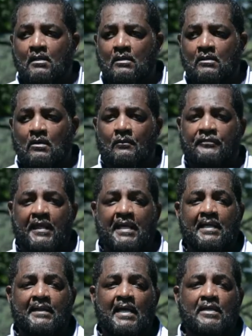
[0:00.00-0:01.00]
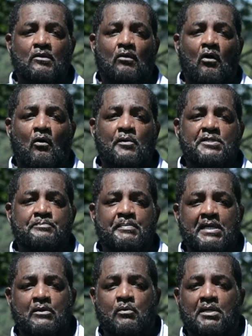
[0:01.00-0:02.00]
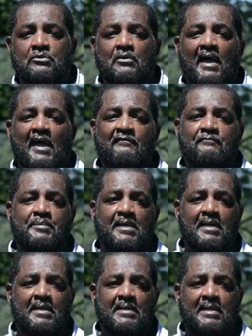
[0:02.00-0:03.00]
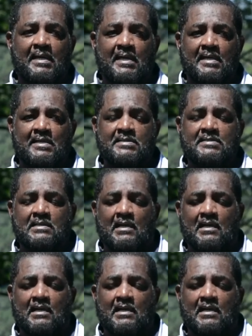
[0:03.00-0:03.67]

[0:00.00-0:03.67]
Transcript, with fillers: You know, thinking that you'll always be what you have been is